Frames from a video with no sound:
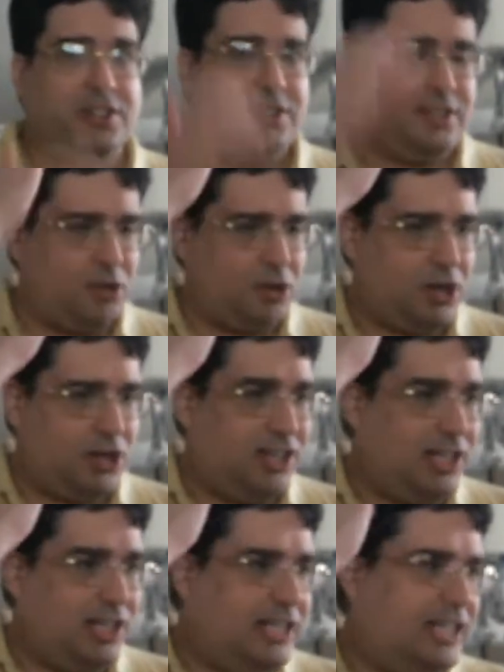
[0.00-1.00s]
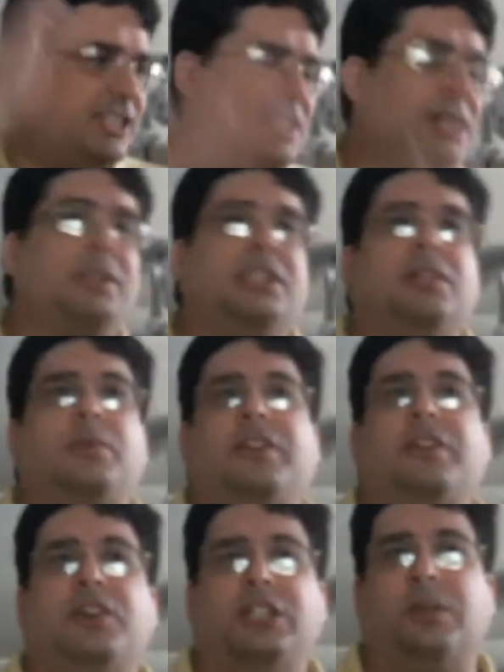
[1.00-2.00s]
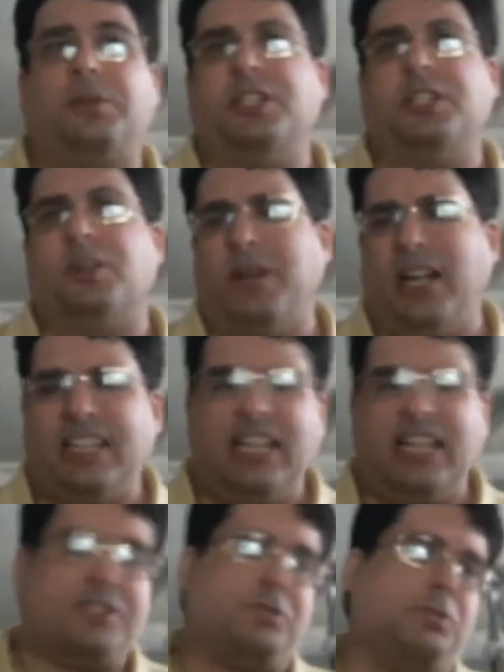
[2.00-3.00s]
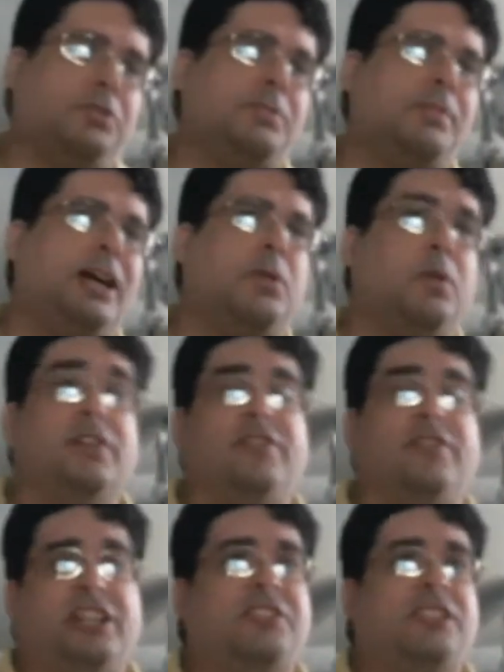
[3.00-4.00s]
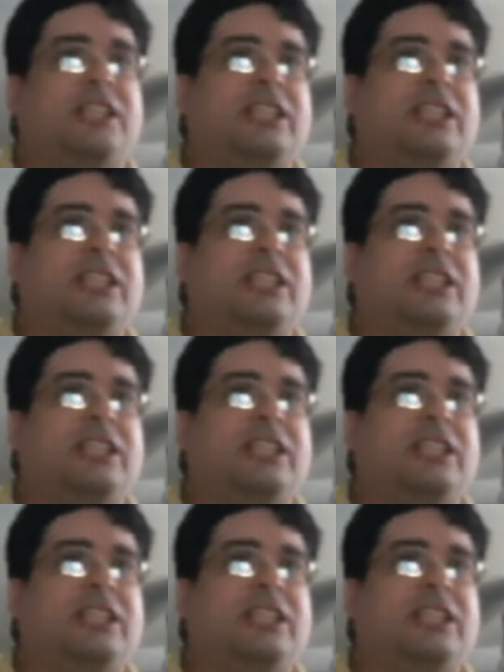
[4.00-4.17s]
or something that we've heard on one of your podcasts will inspire one of us